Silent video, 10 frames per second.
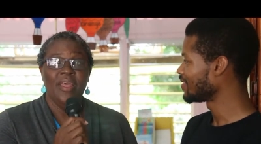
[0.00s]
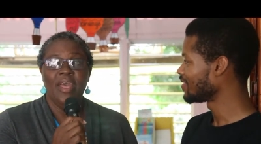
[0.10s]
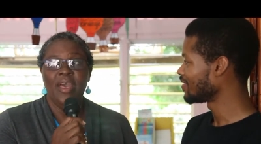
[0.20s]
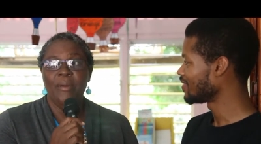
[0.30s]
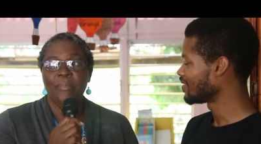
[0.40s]

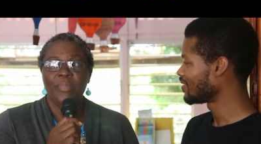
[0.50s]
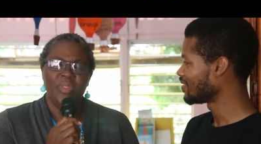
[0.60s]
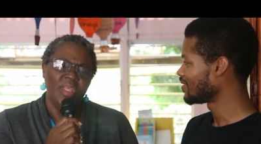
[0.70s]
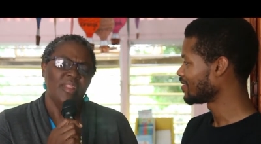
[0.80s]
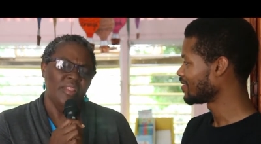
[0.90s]
Speaker 1: um,
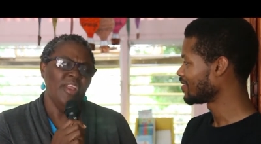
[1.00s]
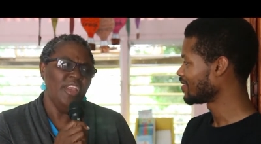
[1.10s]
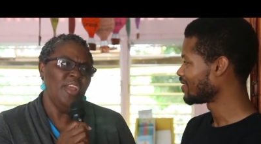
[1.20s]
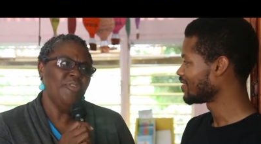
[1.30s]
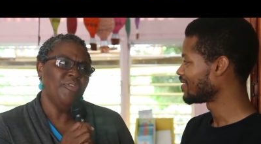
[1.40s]
they
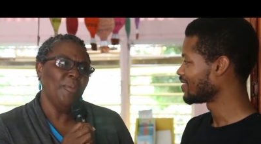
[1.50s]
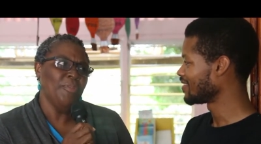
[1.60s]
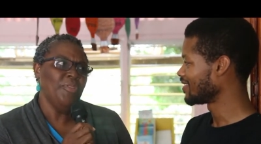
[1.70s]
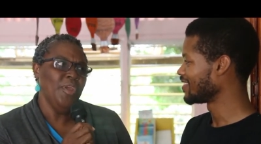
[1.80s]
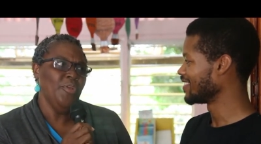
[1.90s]
need
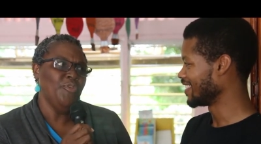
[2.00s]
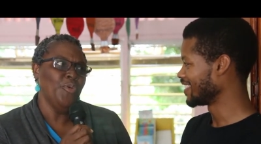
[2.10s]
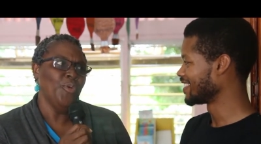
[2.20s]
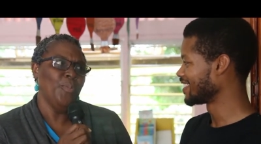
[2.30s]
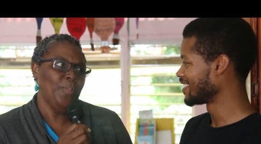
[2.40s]
something
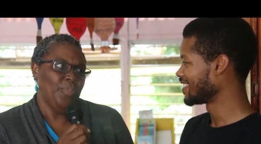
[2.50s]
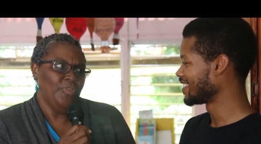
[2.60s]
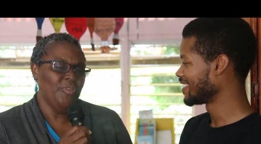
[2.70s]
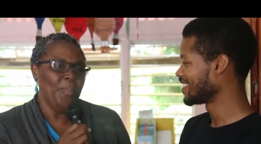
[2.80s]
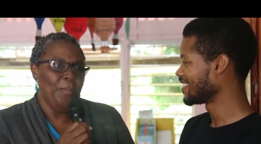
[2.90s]
to,
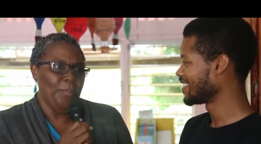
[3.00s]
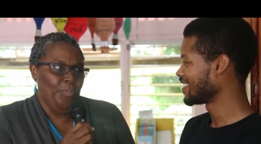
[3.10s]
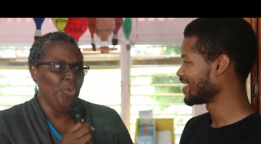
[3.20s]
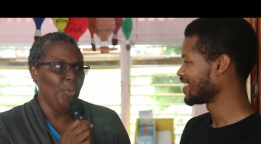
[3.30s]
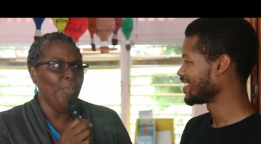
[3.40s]

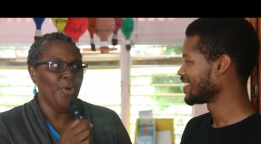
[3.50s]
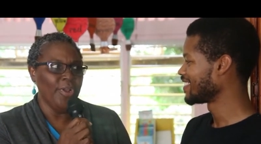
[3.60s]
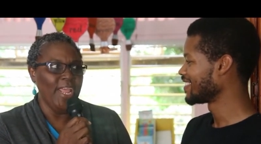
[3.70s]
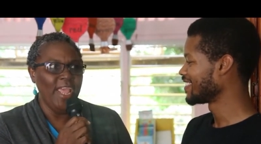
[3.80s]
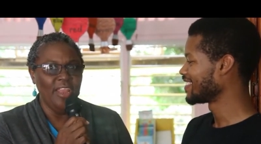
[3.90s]
you know, perk
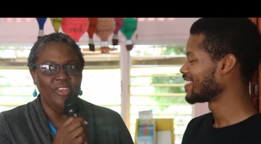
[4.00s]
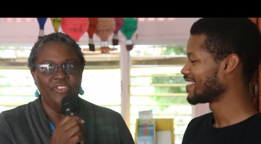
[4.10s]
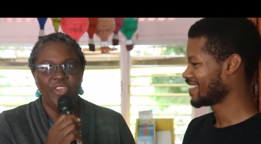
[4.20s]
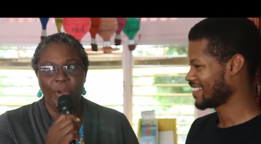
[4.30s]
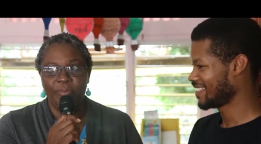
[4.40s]
their
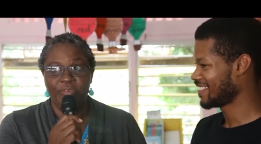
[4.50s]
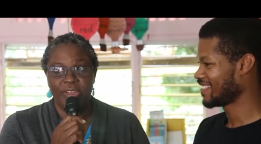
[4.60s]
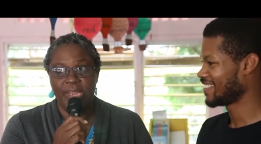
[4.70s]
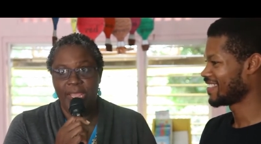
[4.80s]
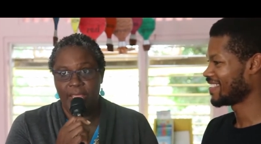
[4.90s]
energy up for
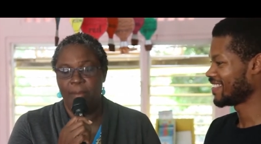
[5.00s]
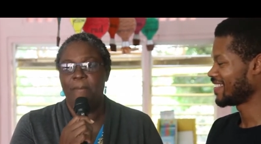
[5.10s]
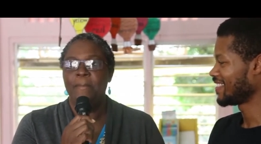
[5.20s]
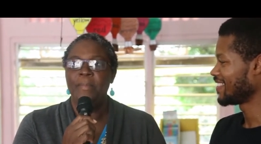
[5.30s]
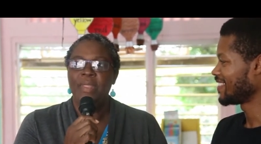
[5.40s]
the day
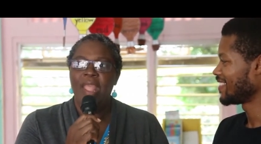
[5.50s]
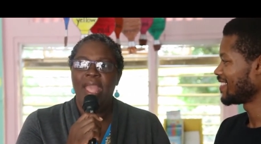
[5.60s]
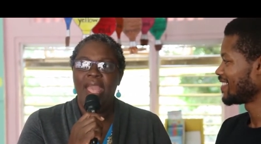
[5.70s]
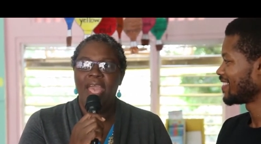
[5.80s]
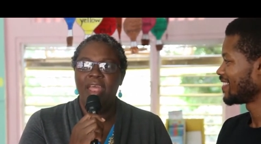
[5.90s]

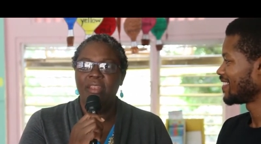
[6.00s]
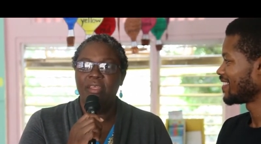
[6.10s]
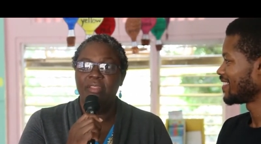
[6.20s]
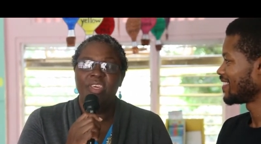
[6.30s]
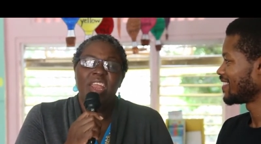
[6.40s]
and
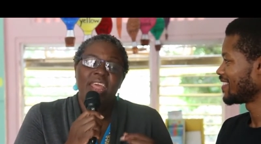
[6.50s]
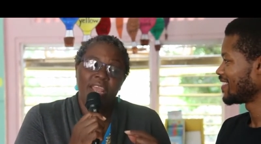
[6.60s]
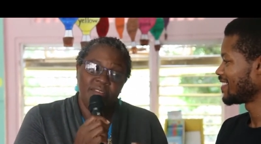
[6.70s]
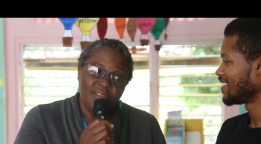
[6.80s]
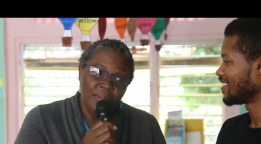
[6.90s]
their
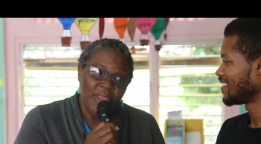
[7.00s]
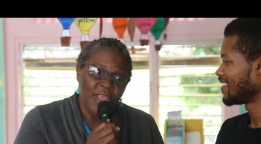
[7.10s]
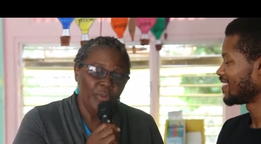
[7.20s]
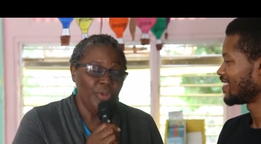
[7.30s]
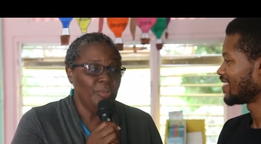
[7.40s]
next
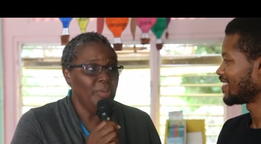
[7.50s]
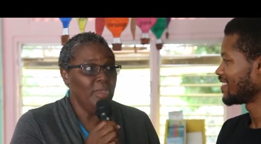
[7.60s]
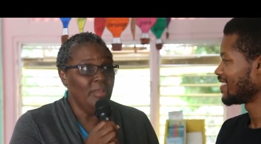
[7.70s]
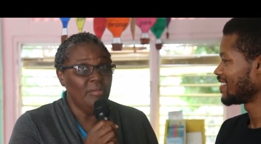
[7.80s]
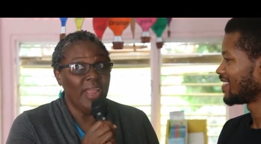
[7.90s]
meal would
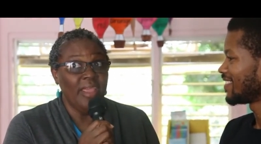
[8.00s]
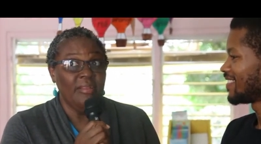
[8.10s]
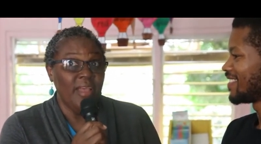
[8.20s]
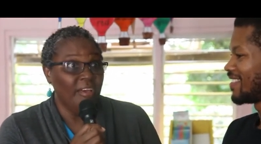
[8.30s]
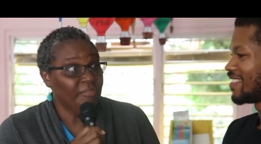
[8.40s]
be like
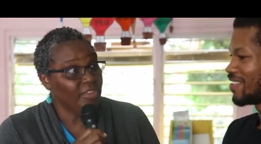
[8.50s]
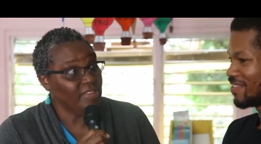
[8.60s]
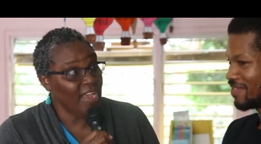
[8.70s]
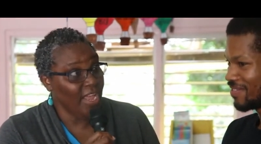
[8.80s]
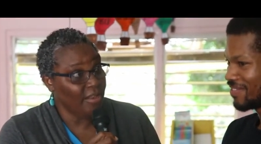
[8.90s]
after
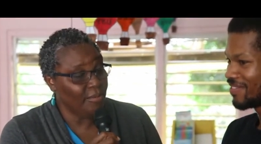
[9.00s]
10.